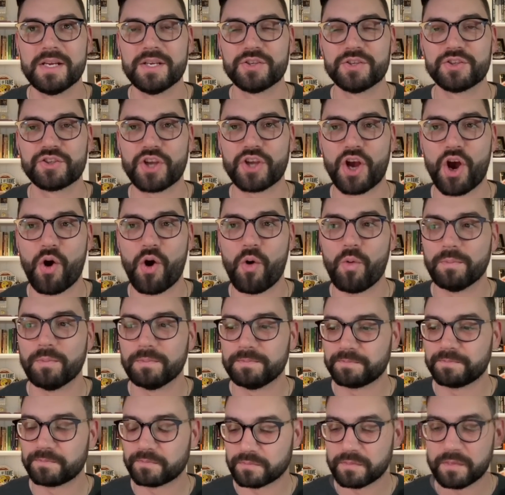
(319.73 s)

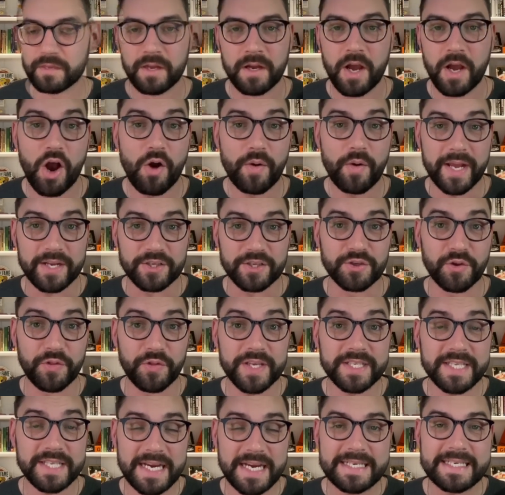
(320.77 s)
So
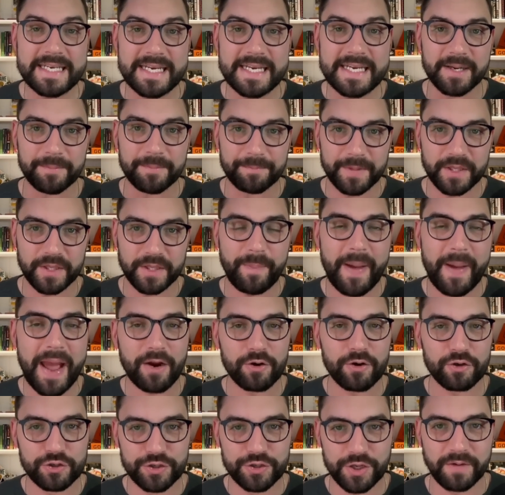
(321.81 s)
this idea that the
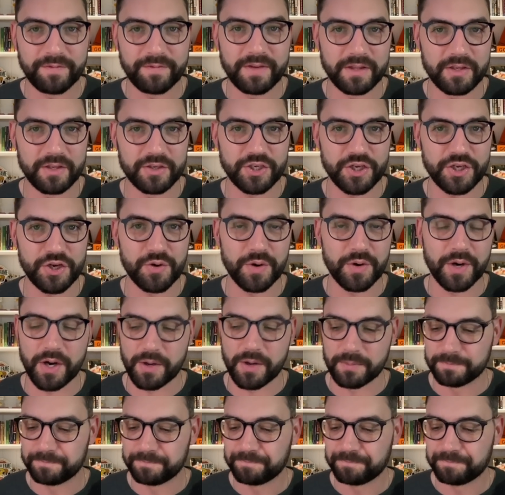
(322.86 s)
Packers should have done this a year ago,